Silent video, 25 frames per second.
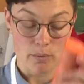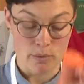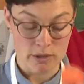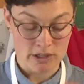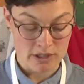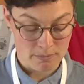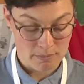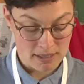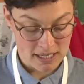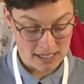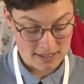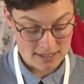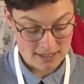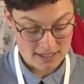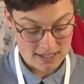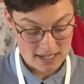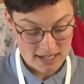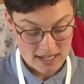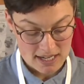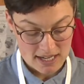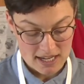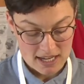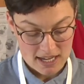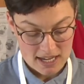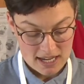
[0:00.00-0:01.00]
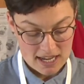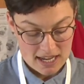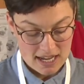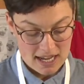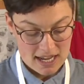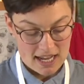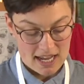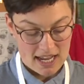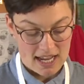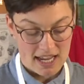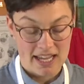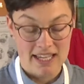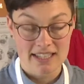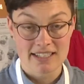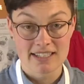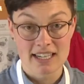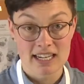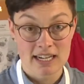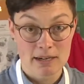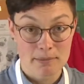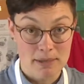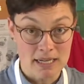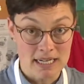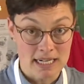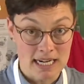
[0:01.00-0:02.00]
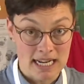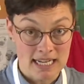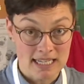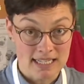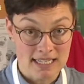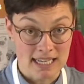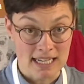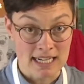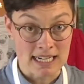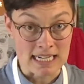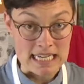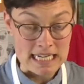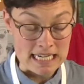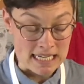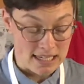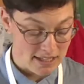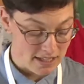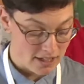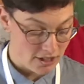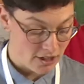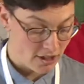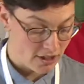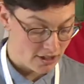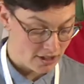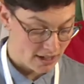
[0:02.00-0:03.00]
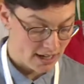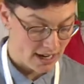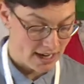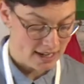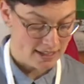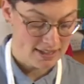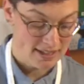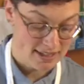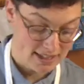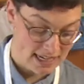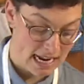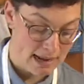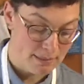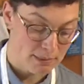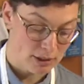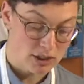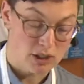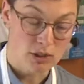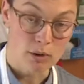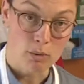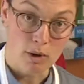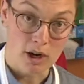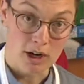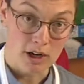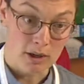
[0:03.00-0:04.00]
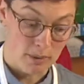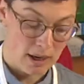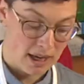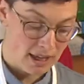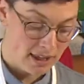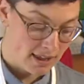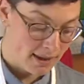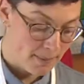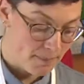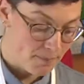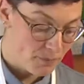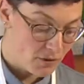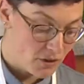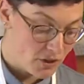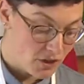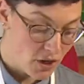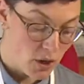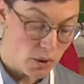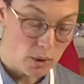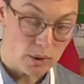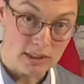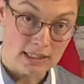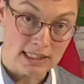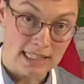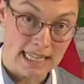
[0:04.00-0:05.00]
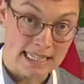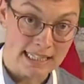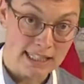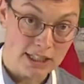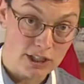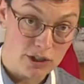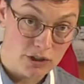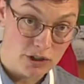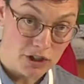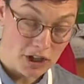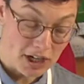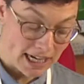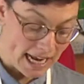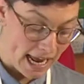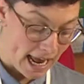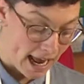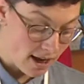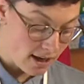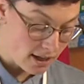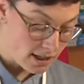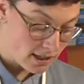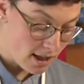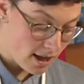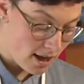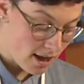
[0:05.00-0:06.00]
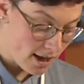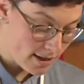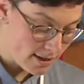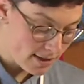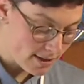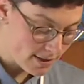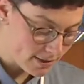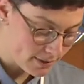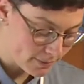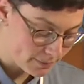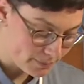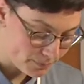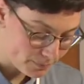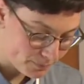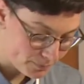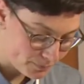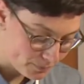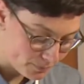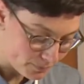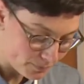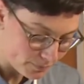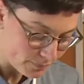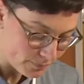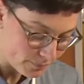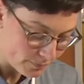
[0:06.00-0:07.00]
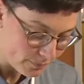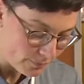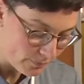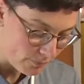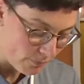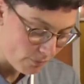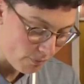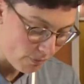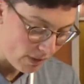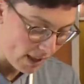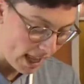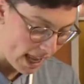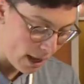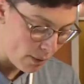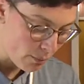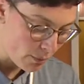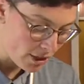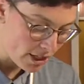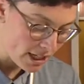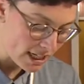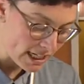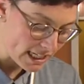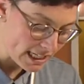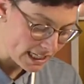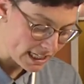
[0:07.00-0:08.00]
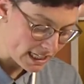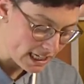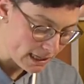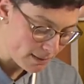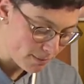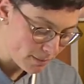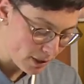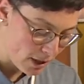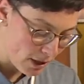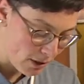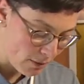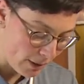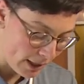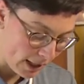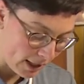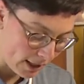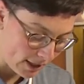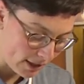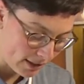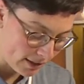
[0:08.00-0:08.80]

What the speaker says: which means it's going to be nice and easier and stable to work with. So let's use our cat claws, and we're going to keep going.